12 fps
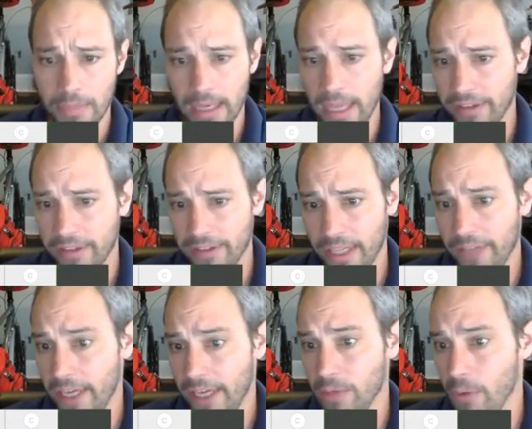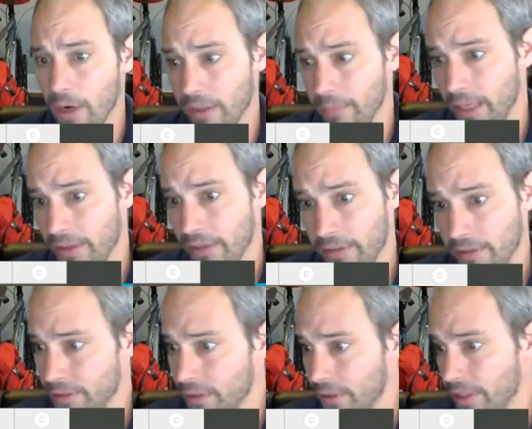Less, if any, water demands.
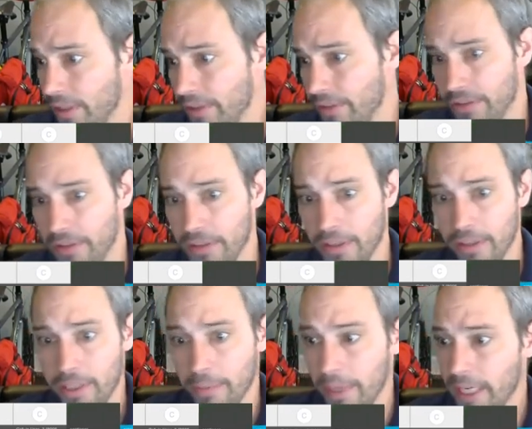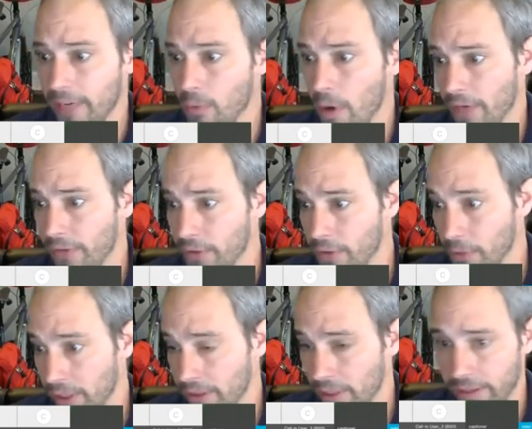There's no condensers. You might have water for
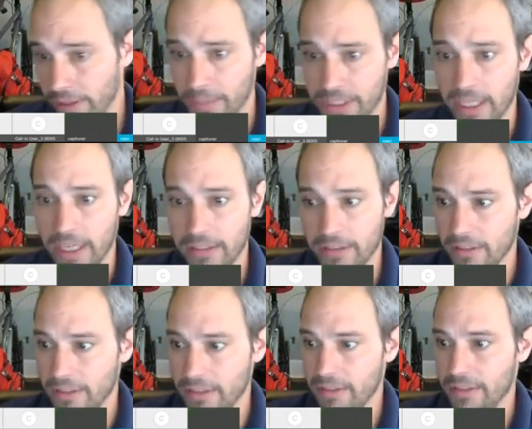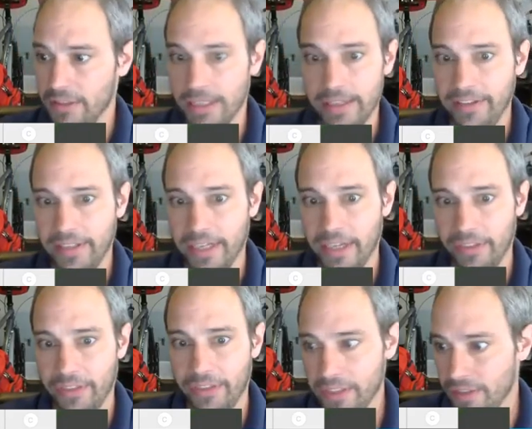cooling things, but you're not condensing
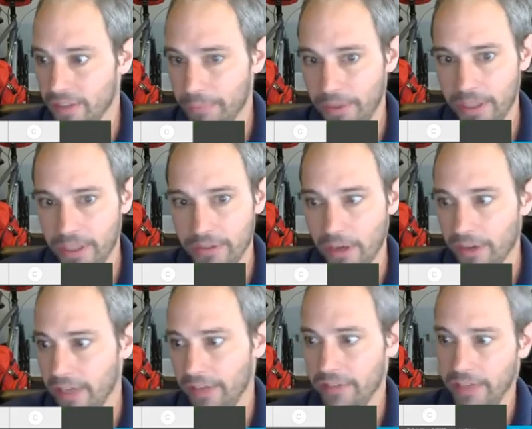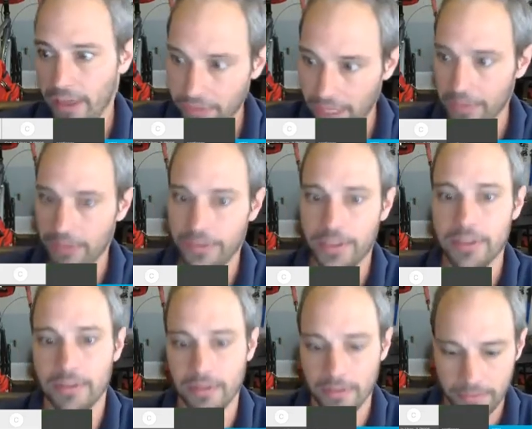anything. You're just dumping the exhaust gases out in the atmosphere.
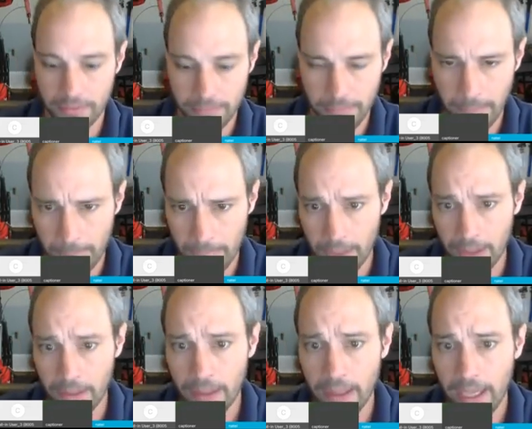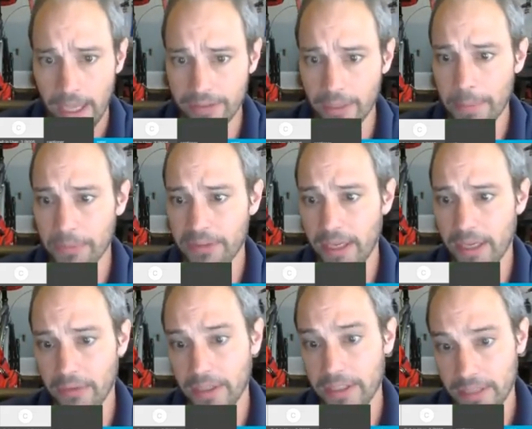And some people
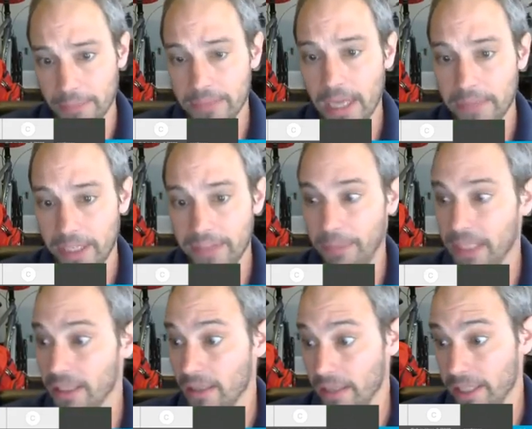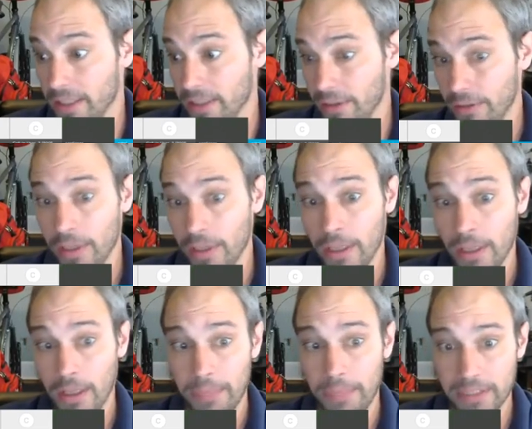say, well, sometimes it is a bit cleaner too,
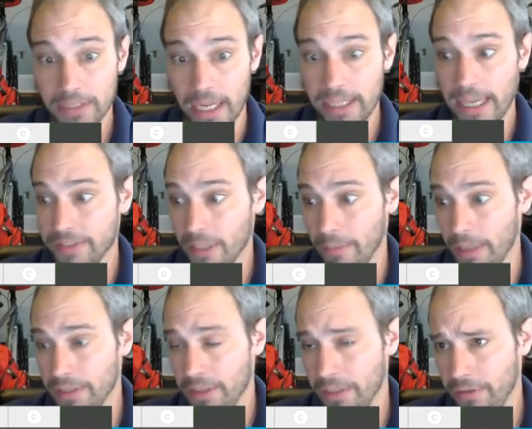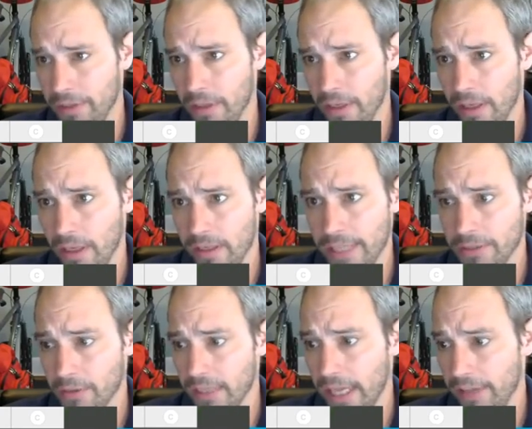because a lot of gas turbines are using
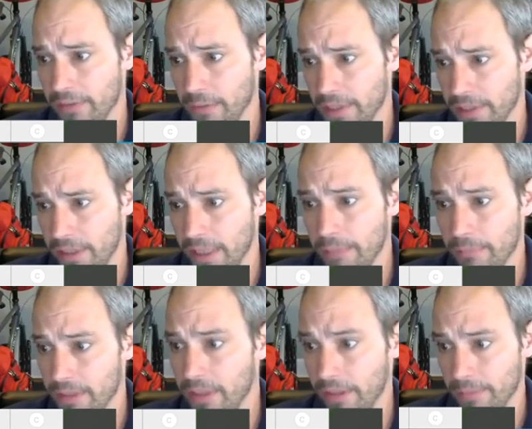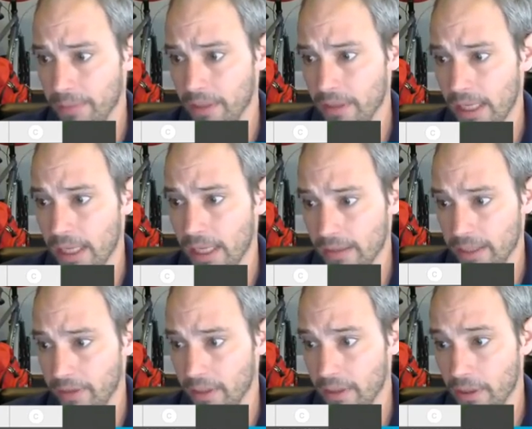natural gas, which does burn a lot
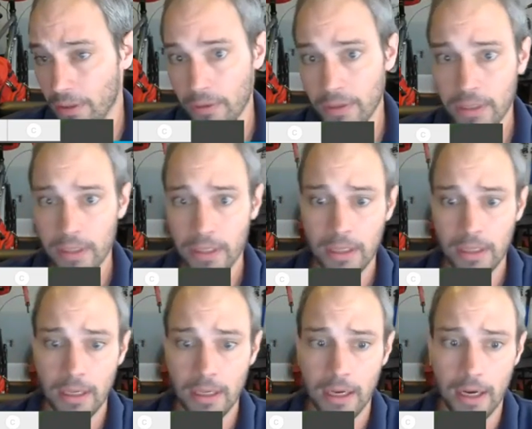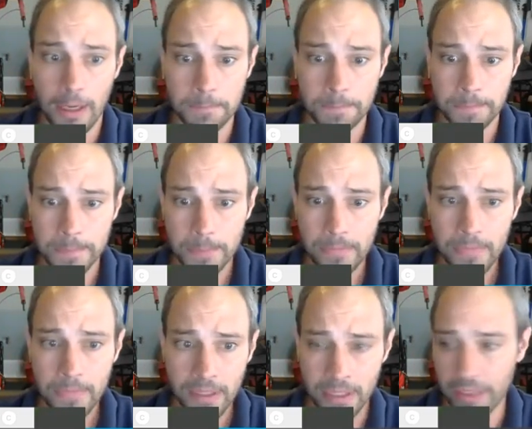cleaner than coal and
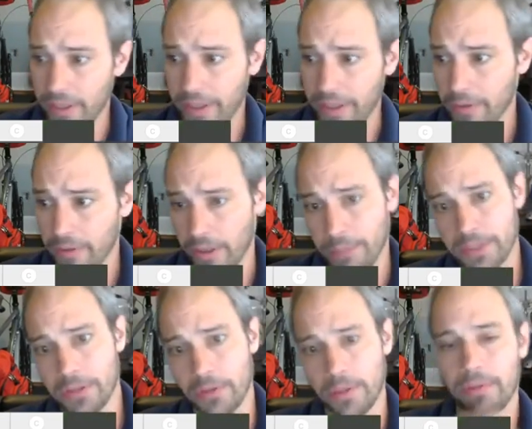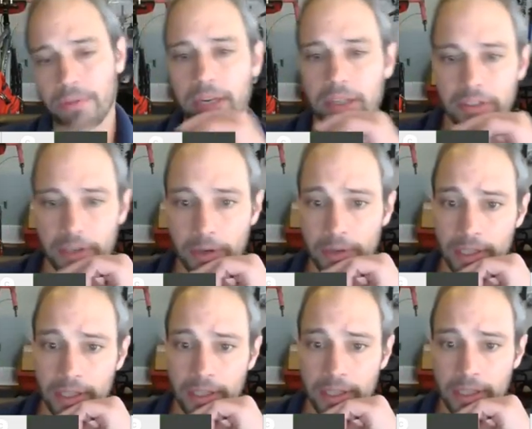diesel and other petroleum products. So
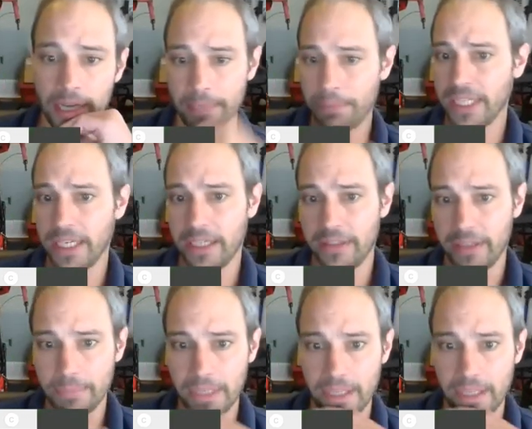I didn't put that in there,